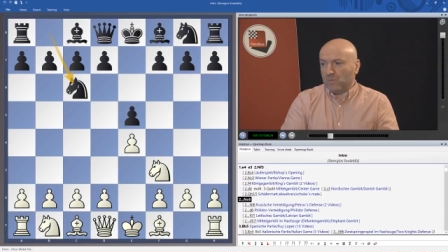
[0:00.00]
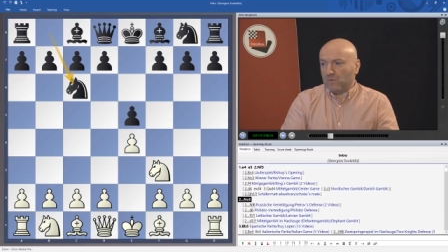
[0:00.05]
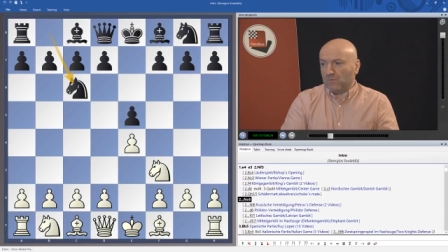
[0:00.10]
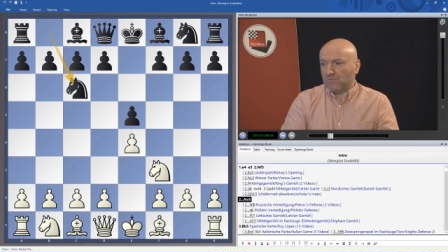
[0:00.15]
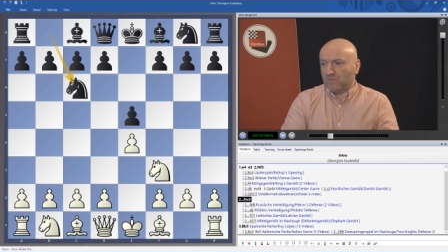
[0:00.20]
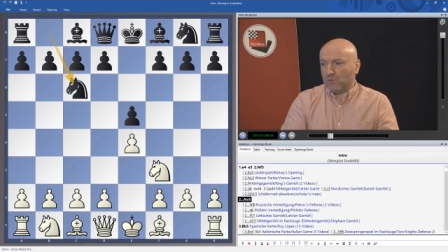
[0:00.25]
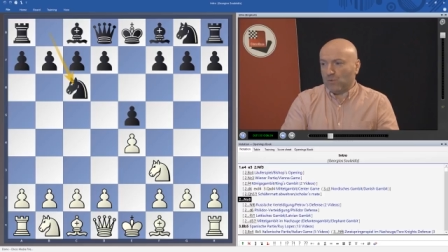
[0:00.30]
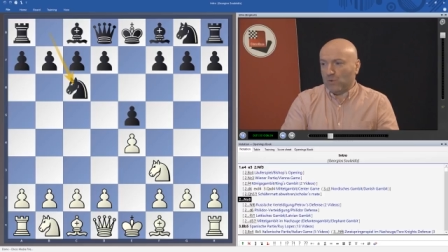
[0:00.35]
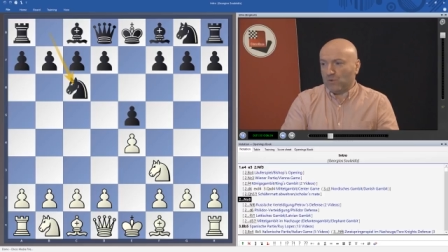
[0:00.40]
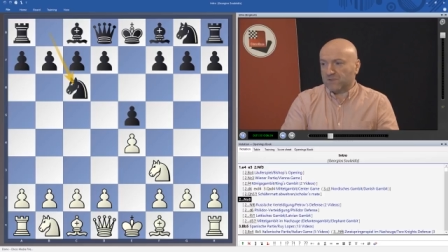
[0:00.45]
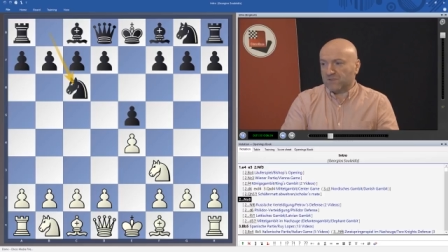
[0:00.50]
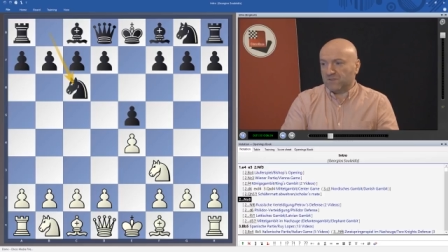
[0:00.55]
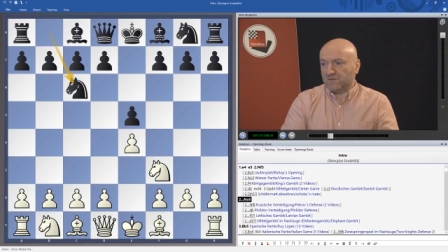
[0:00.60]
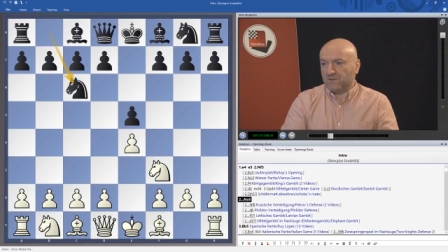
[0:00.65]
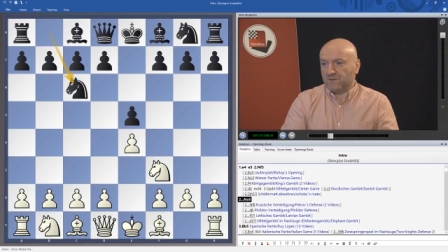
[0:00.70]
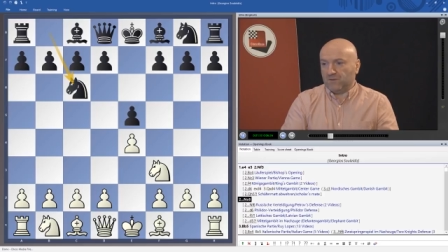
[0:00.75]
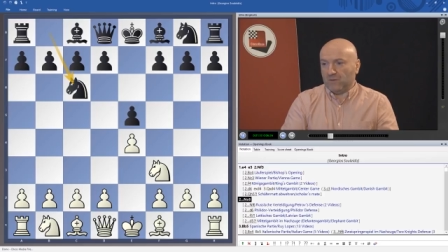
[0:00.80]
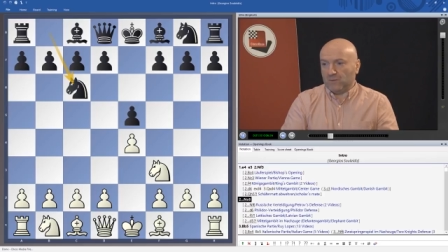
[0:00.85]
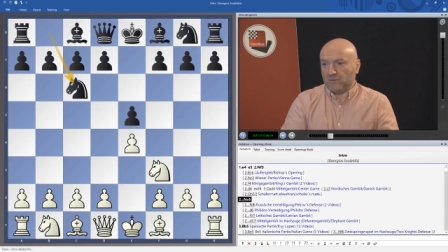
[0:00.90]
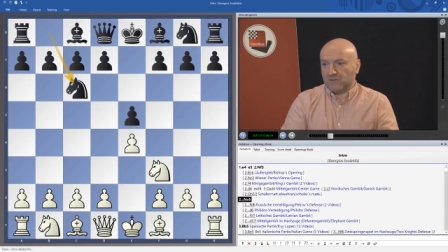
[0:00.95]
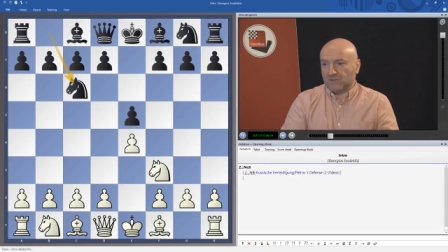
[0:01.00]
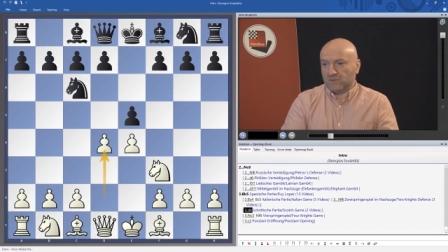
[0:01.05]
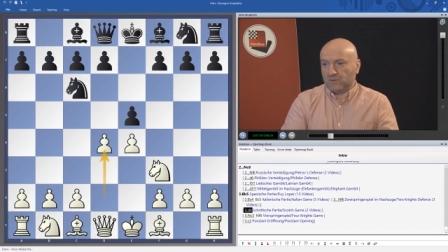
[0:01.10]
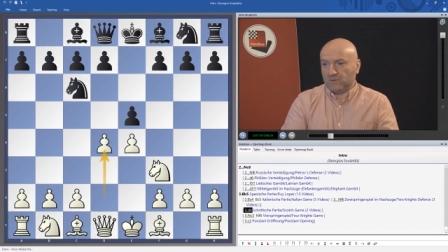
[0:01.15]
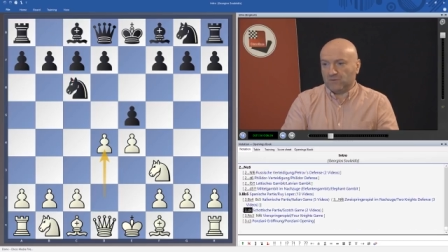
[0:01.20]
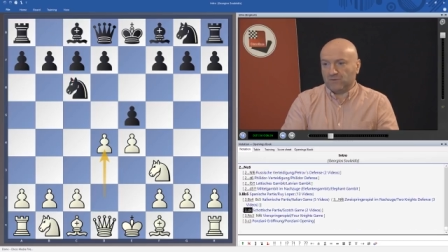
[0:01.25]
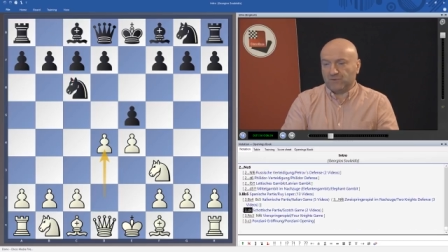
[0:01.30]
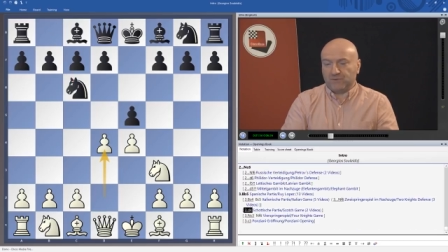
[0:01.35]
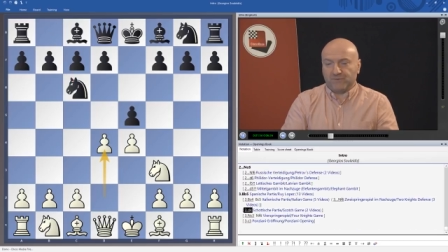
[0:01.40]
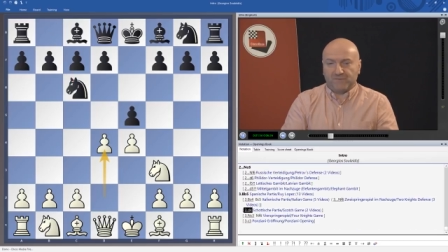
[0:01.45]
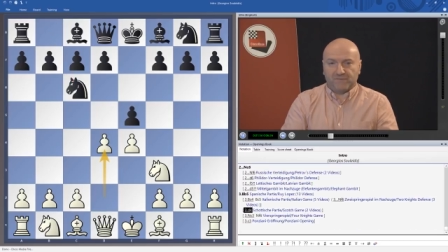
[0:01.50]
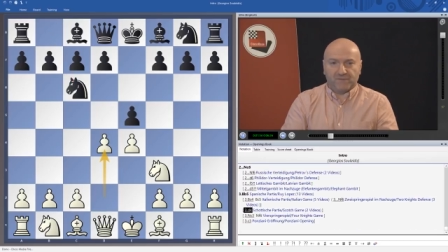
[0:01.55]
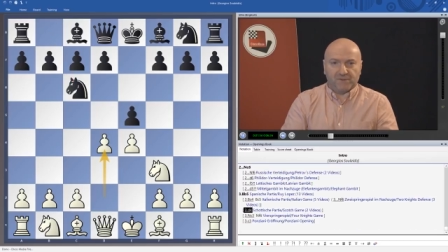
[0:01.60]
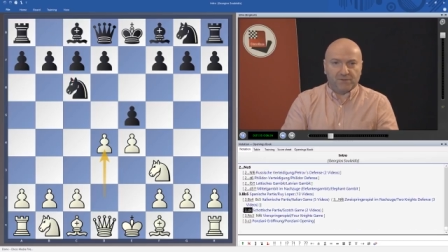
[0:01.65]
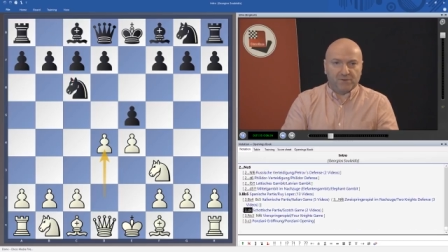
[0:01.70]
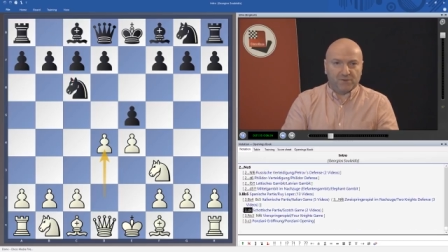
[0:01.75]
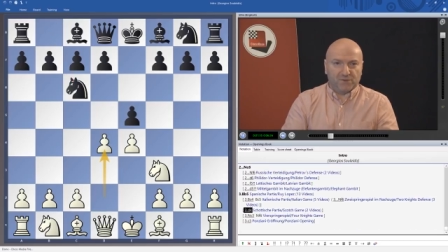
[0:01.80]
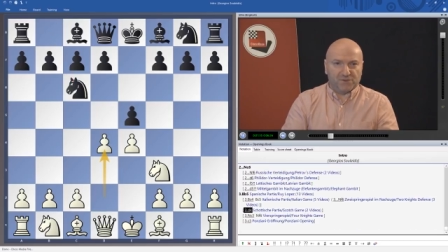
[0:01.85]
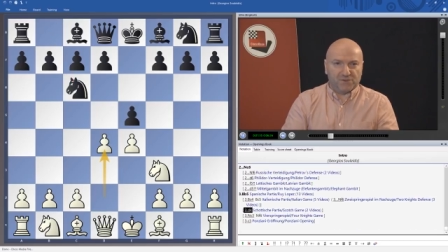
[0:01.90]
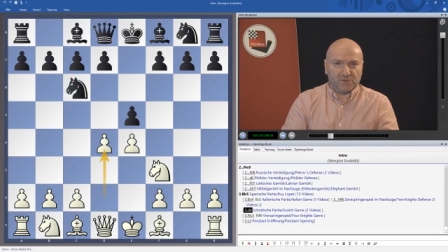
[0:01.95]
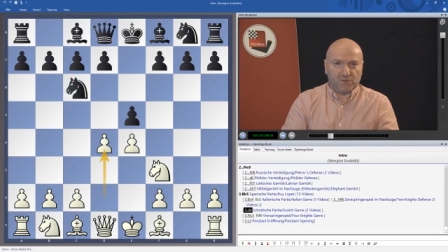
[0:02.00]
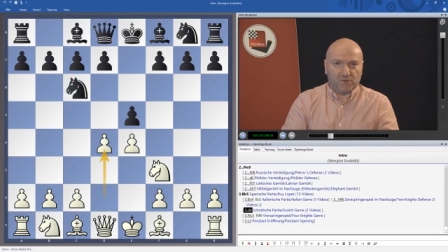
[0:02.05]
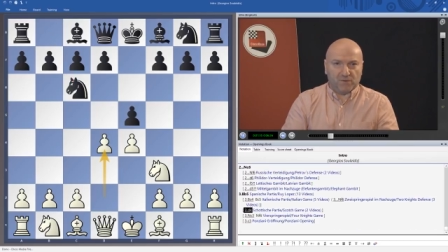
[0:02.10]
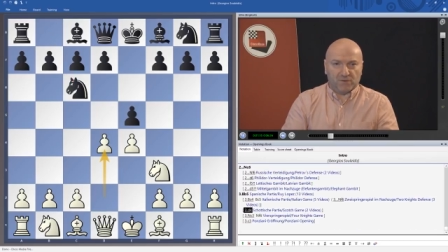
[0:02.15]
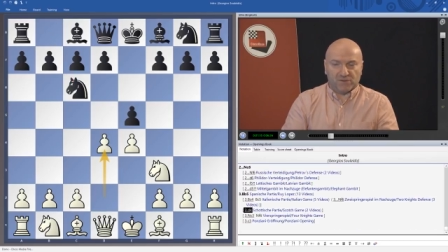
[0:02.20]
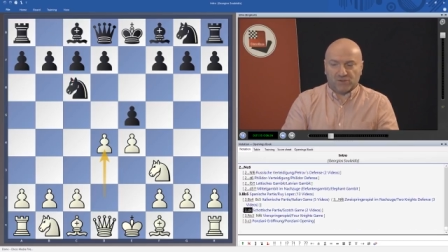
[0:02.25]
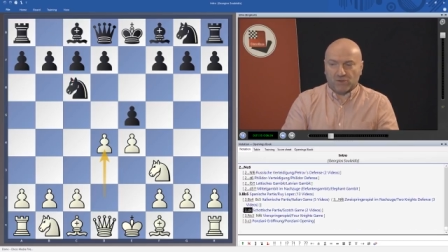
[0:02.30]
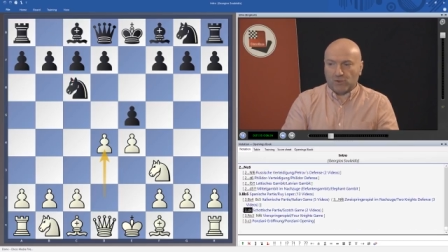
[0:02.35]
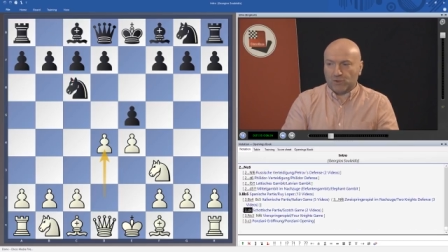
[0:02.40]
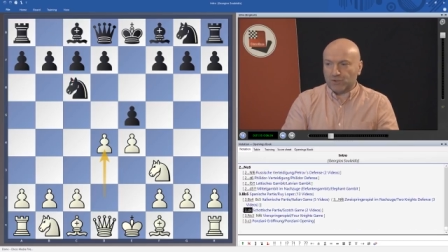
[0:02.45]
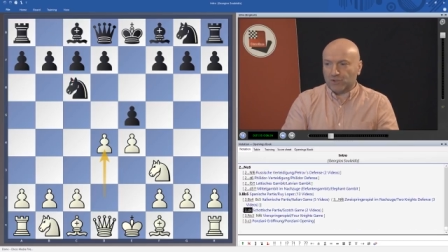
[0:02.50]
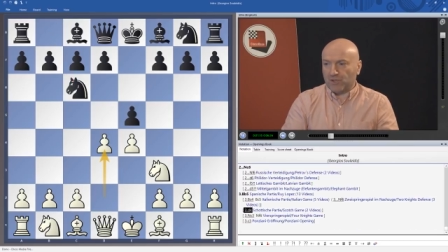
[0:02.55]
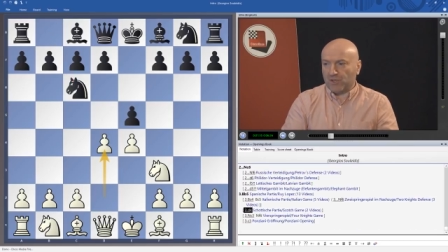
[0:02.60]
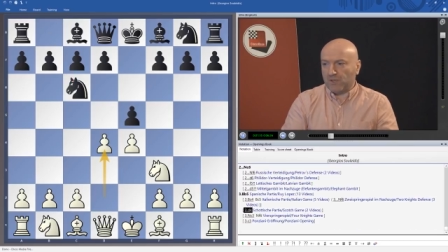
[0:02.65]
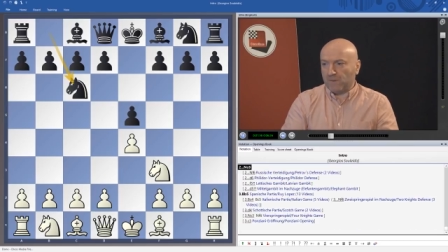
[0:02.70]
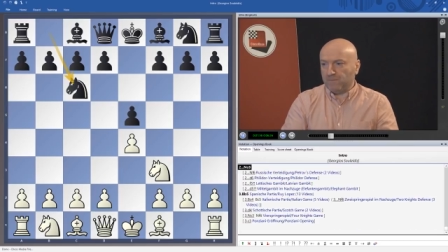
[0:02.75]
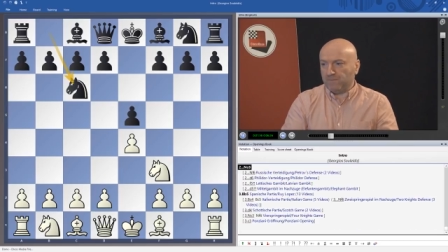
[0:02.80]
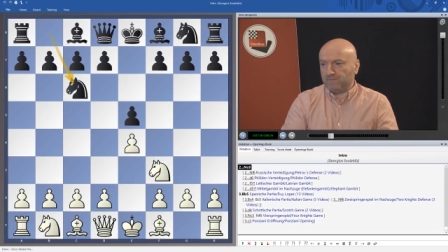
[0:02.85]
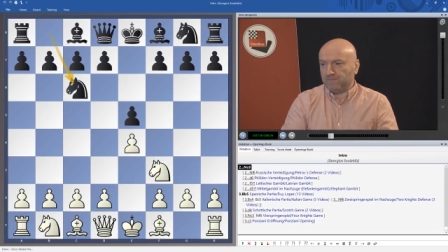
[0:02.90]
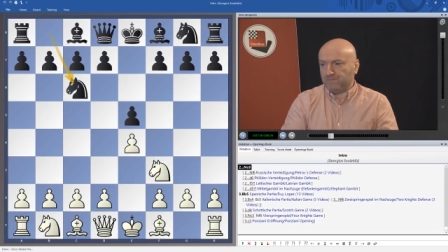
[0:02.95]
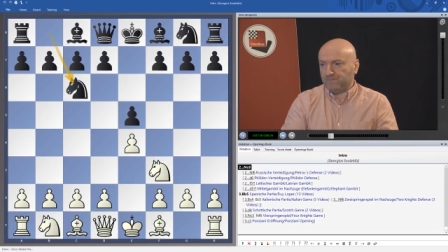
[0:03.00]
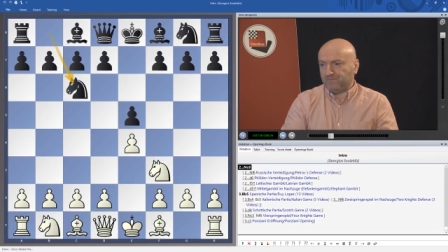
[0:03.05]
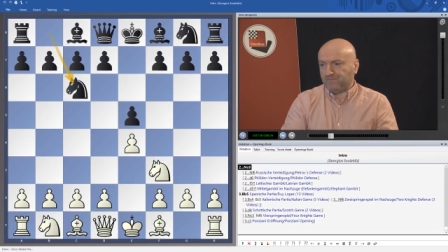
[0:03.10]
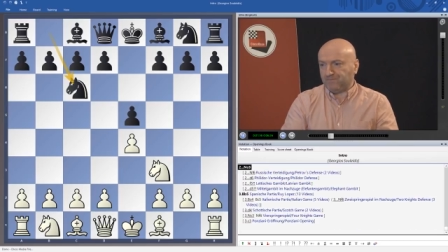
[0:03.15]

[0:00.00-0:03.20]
Of course, I did also two videos on the Scotch game,